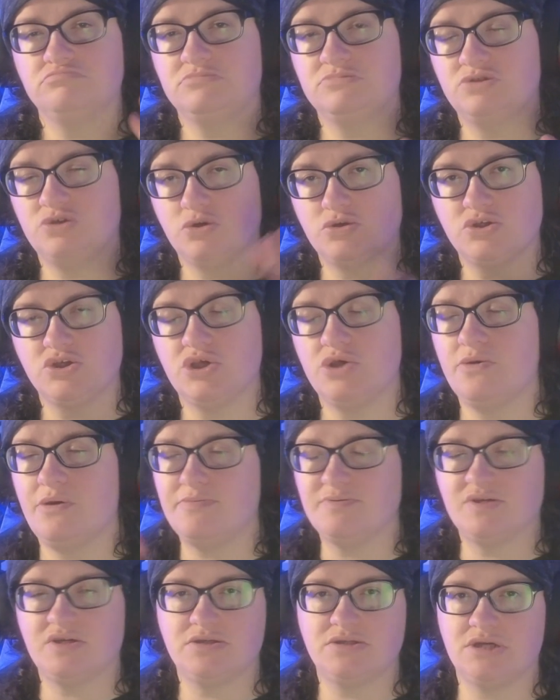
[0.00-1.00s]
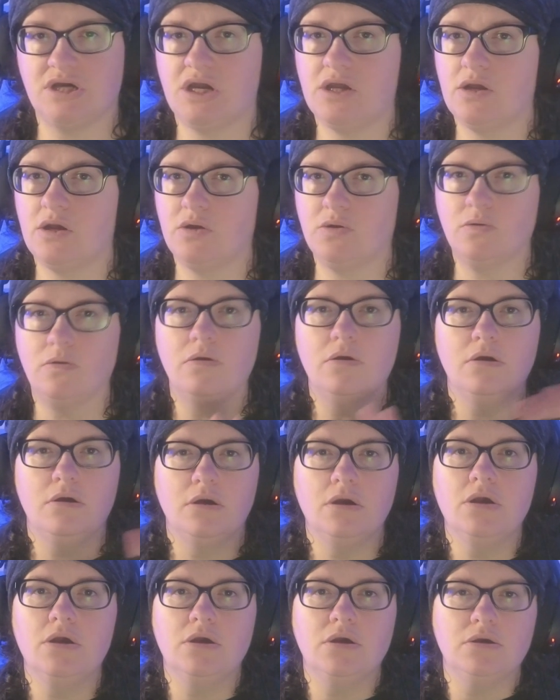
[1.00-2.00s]
Doctor Who episode title.
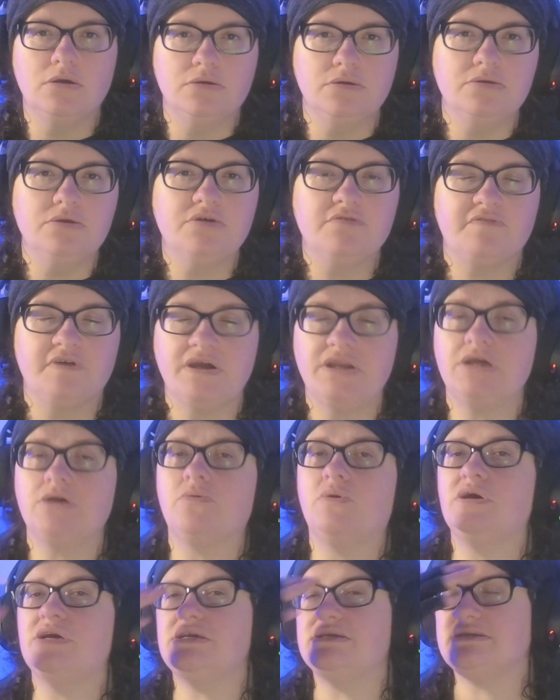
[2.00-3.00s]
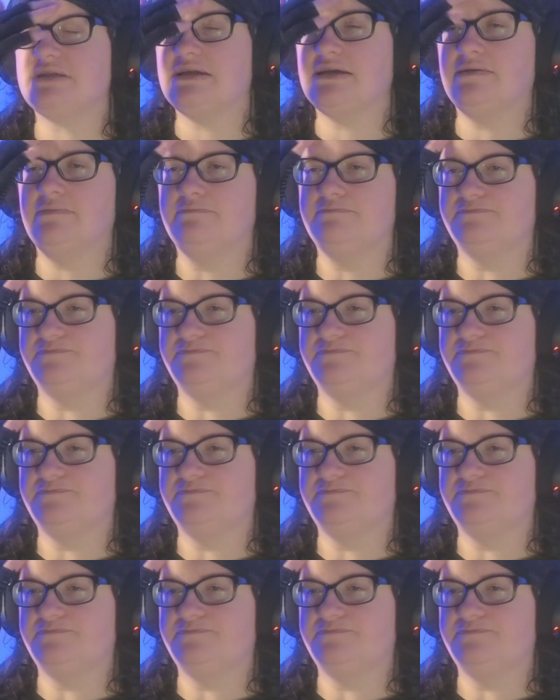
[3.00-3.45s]
You can find it quite easily.